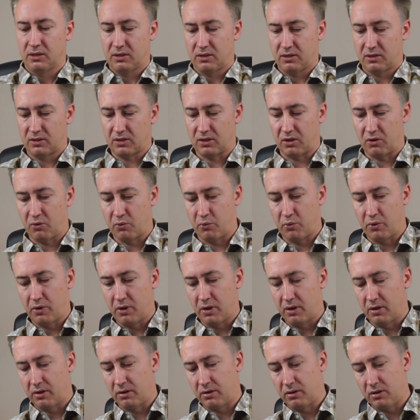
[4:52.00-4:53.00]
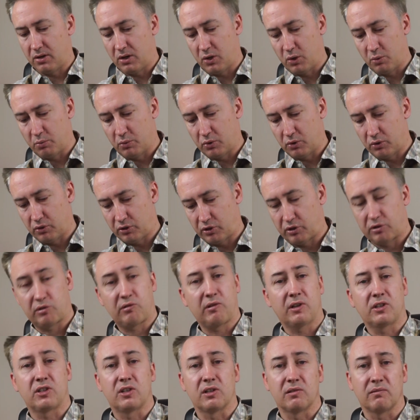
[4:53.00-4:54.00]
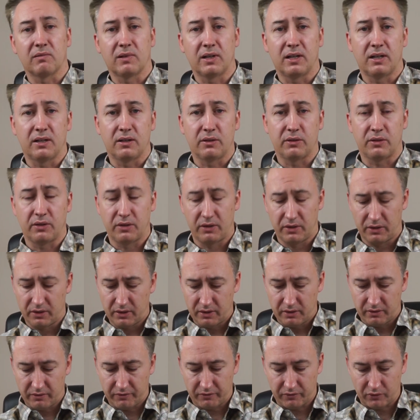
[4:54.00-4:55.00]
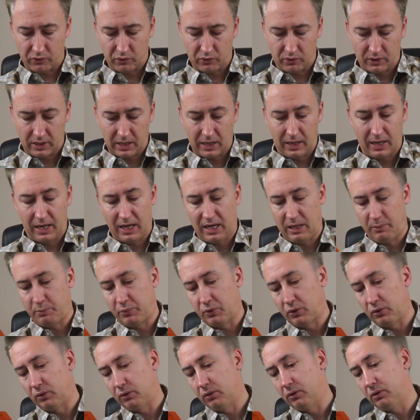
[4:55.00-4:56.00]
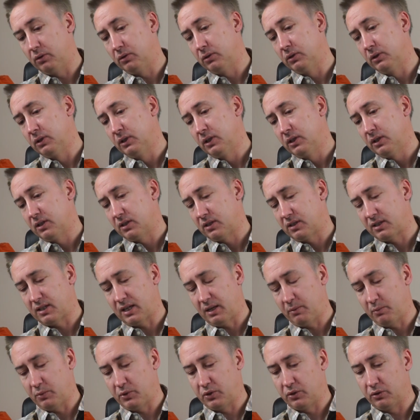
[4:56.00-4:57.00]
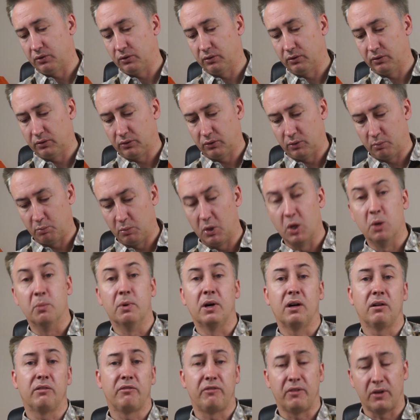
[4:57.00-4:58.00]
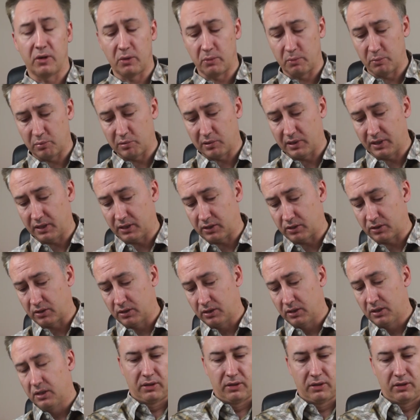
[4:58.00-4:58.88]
So no more scratching around for our Apple, Samsung or mobile phone bricks.